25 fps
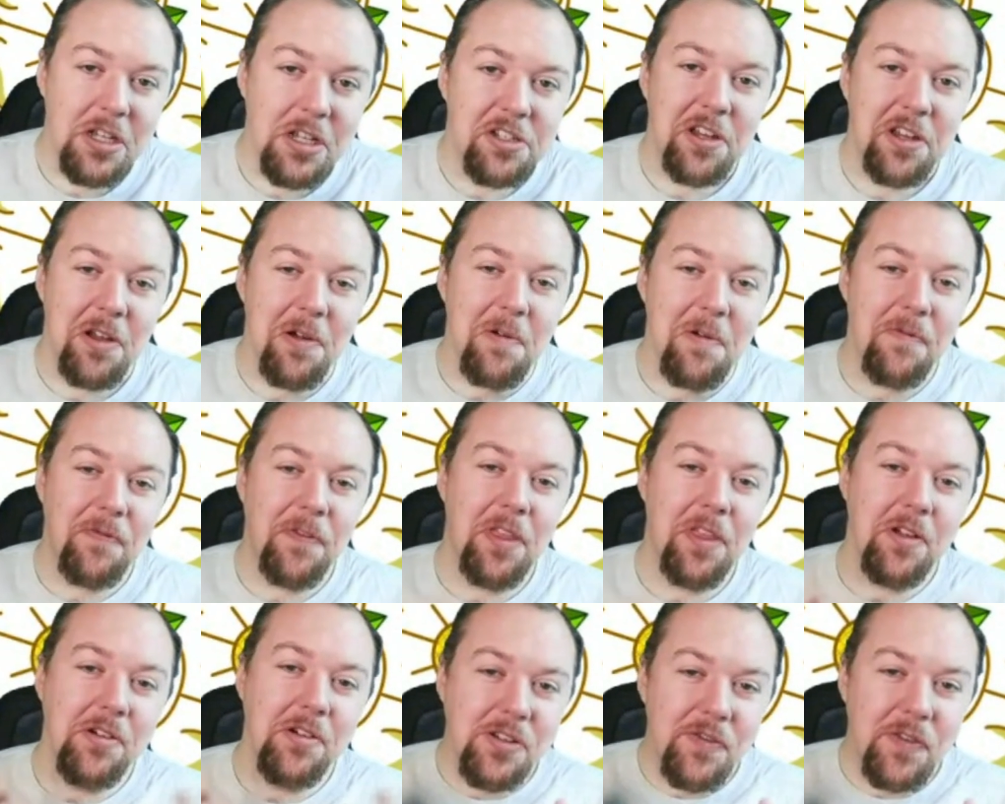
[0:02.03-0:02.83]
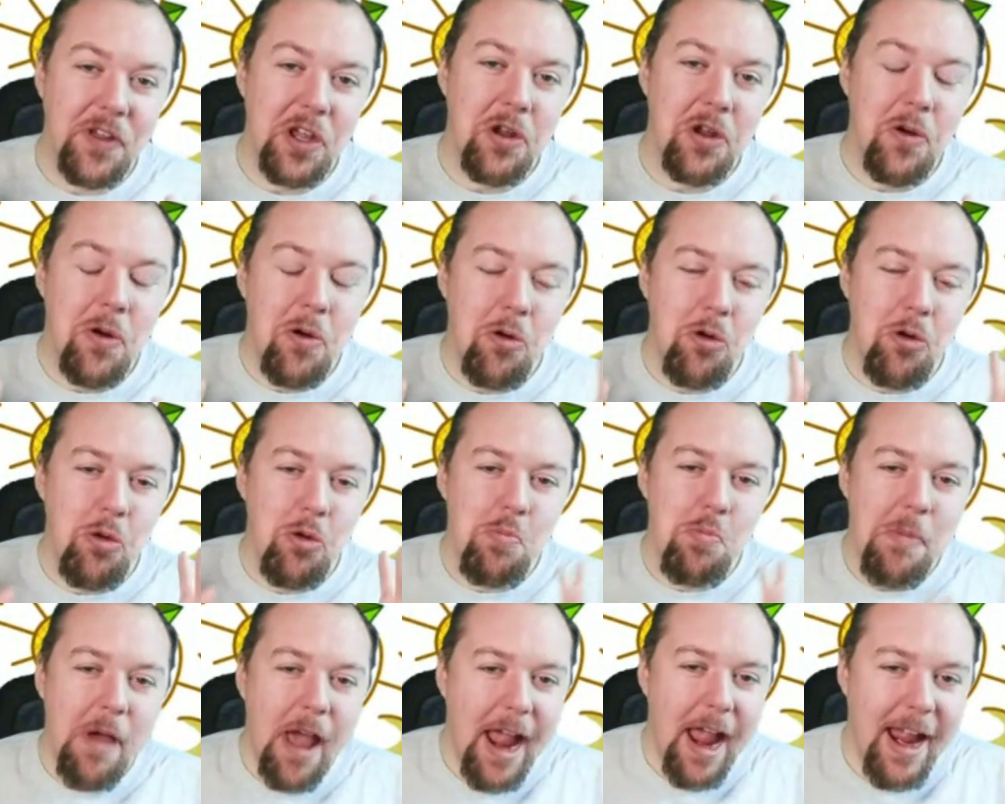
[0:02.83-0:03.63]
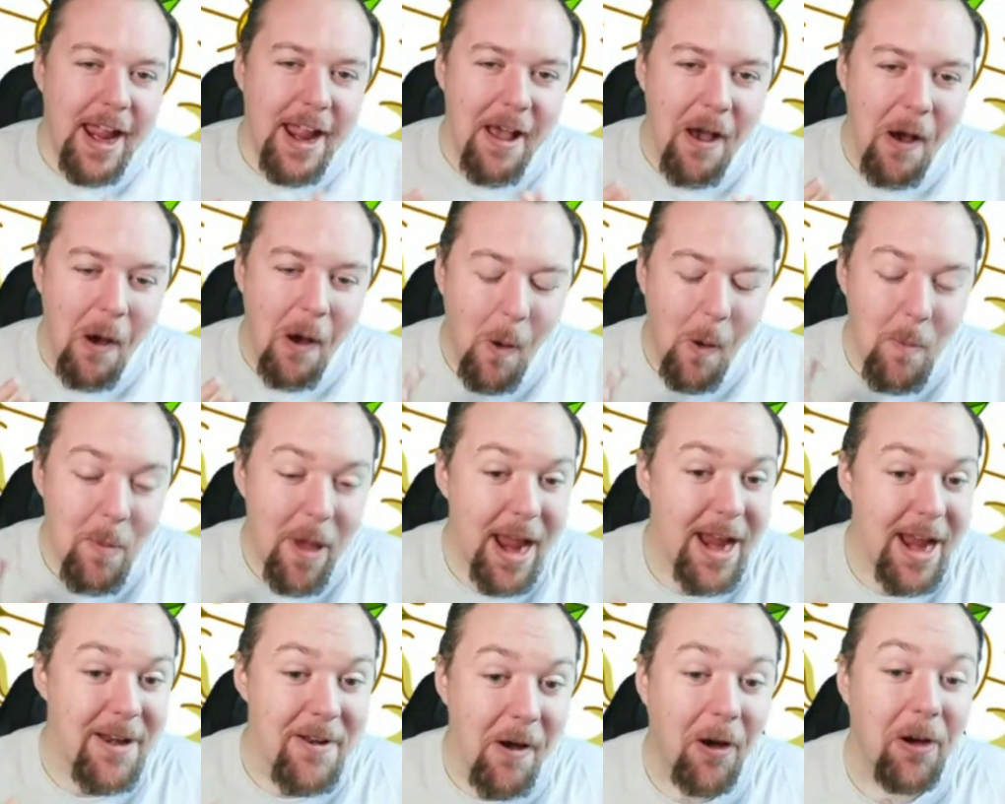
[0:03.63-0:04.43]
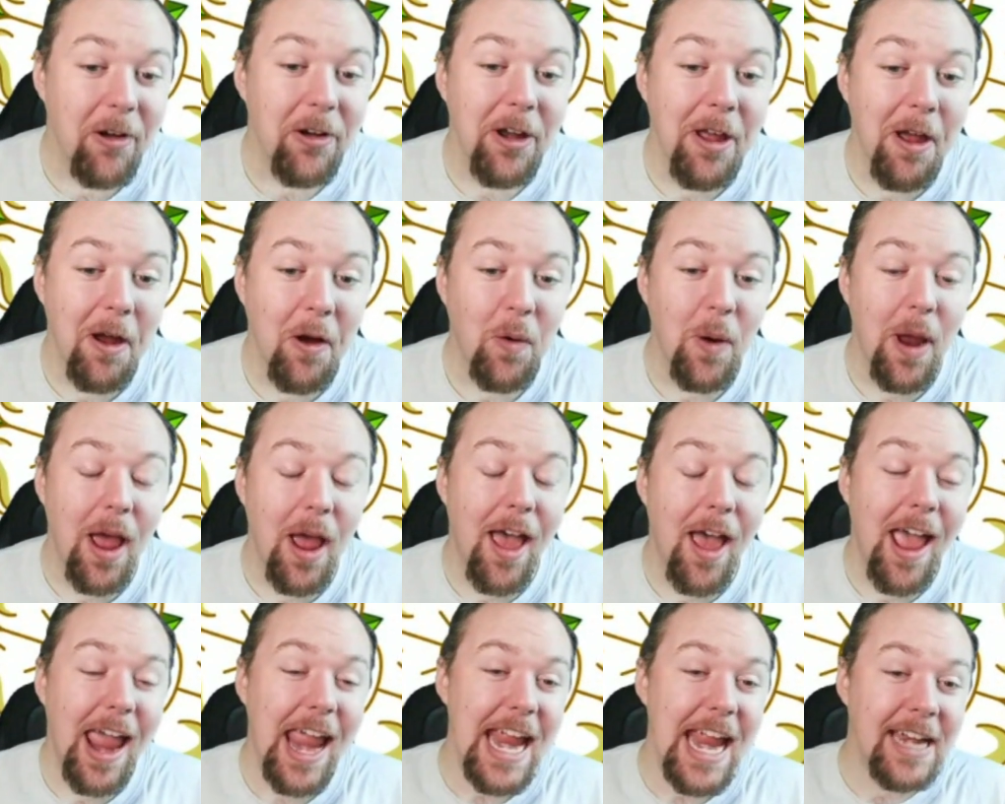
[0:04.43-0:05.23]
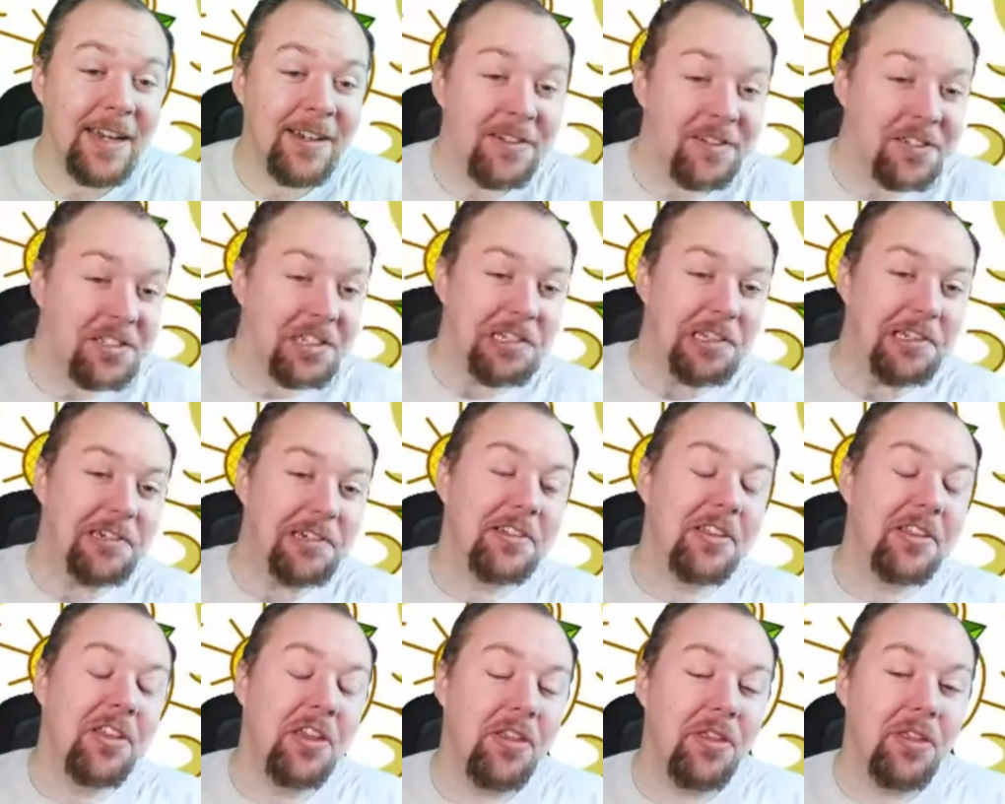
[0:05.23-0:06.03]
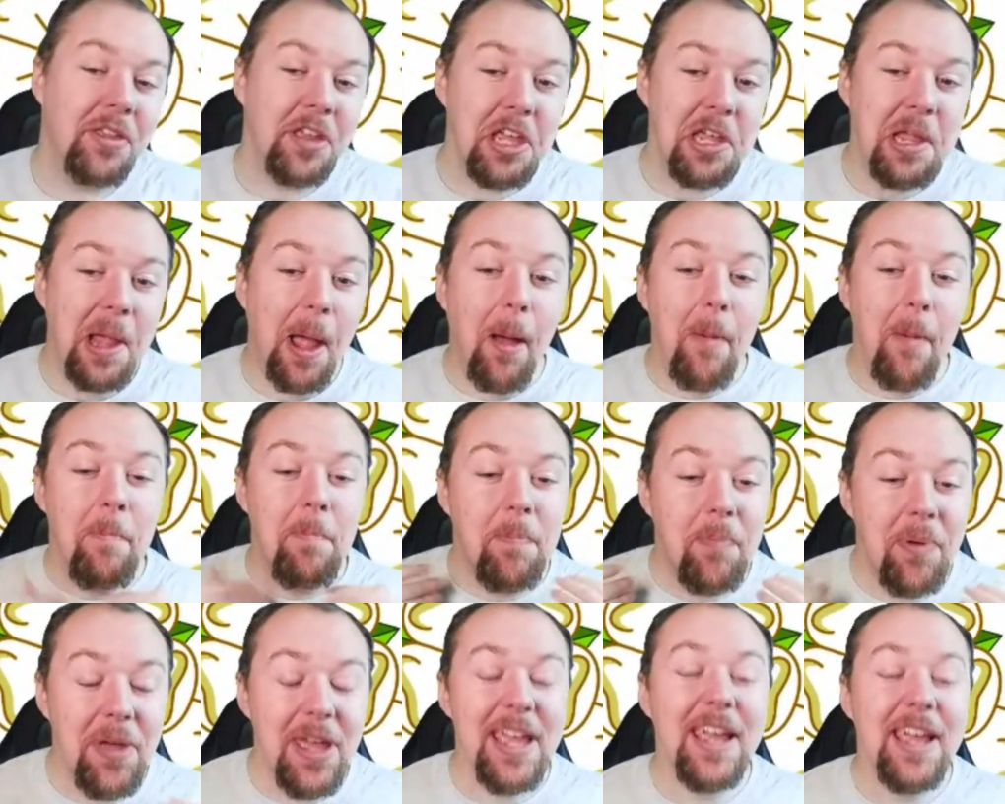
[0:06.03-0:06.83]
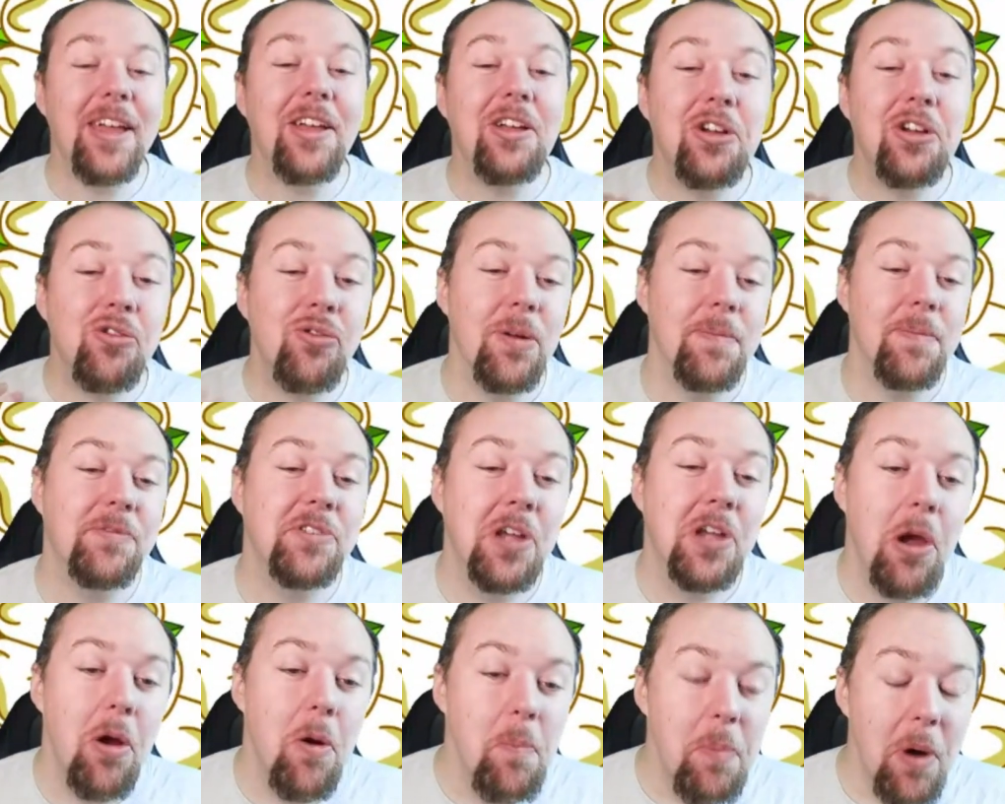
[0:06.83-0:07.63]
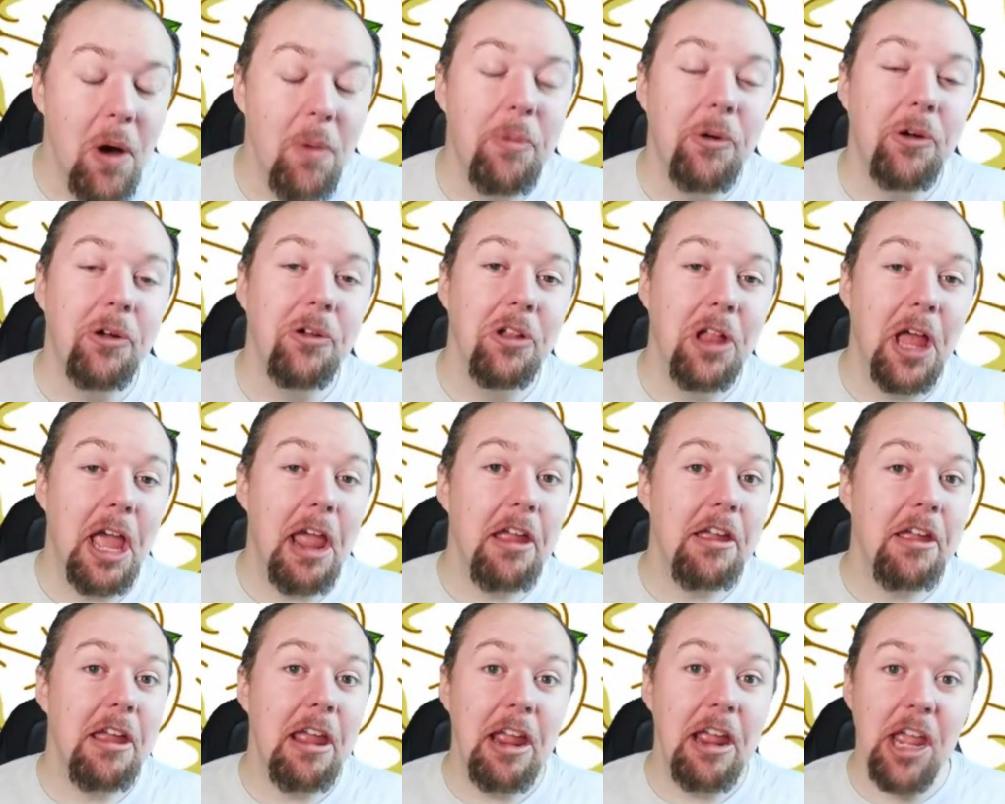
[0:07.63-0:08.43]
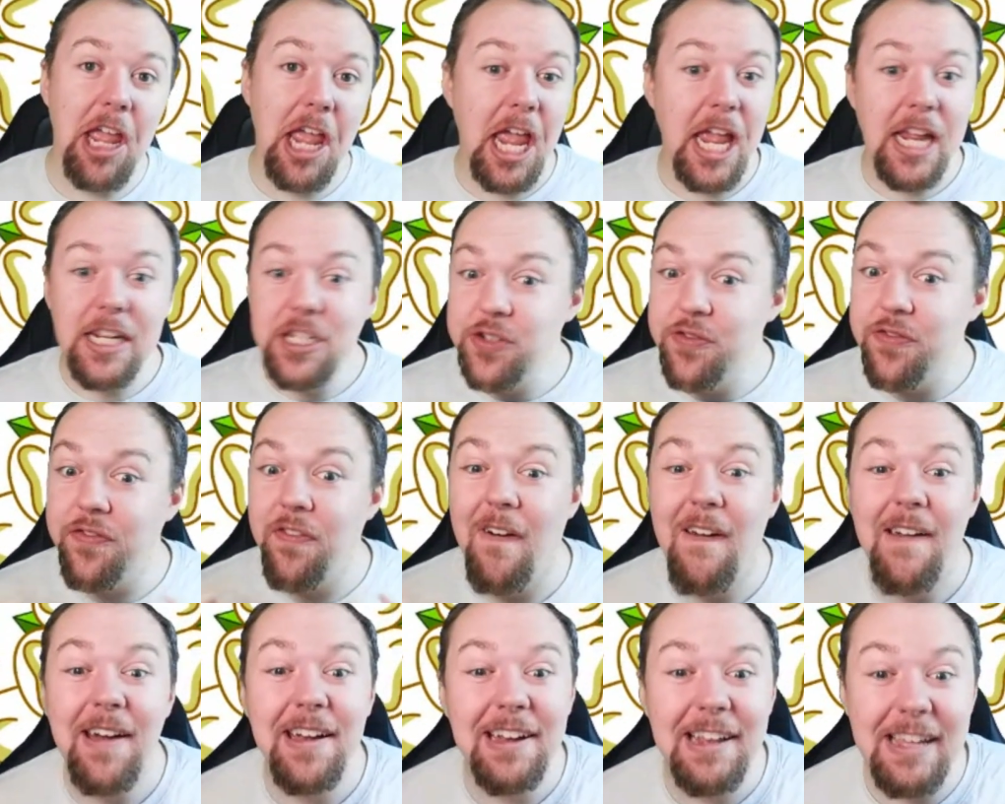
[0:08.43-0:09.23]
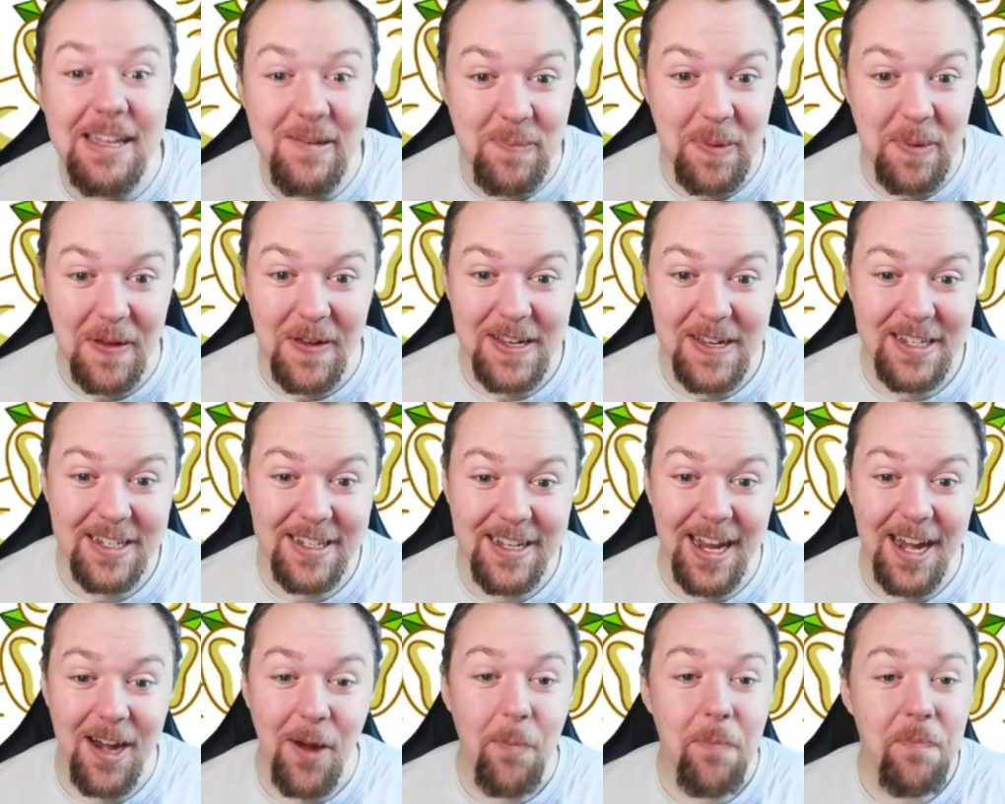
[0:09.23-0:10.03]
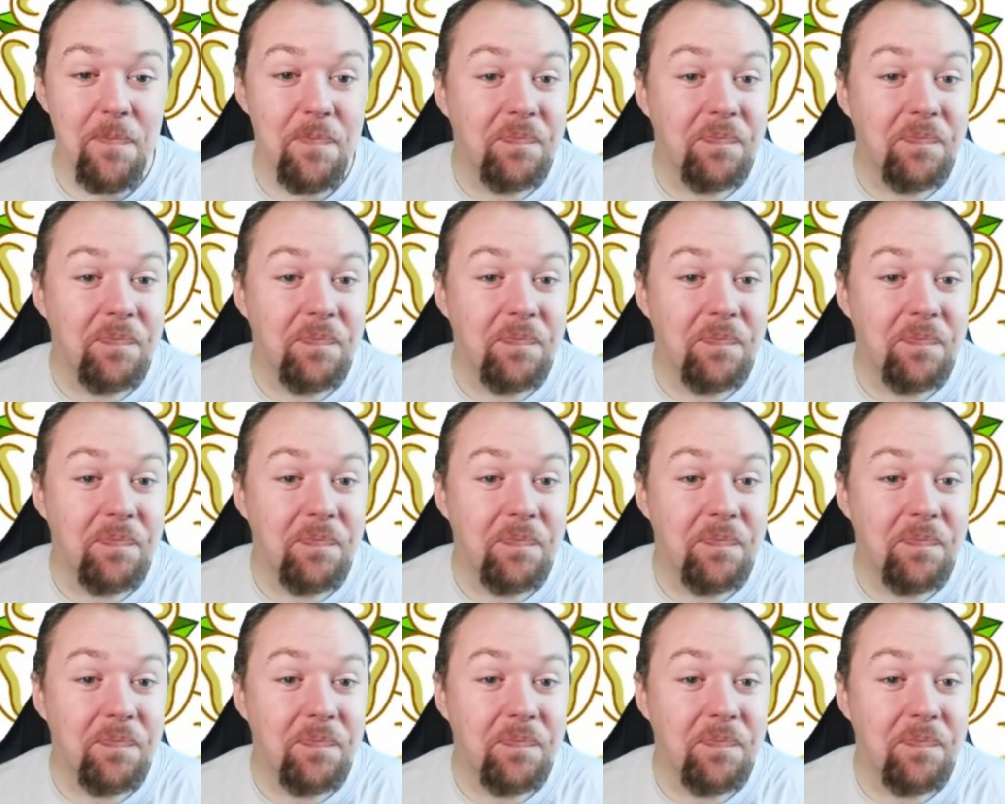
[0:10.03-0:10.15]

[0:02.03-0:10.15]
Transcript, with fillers: So, for those of you who may or may not know, uh, it does look that the big crypto bubble is finally bursting.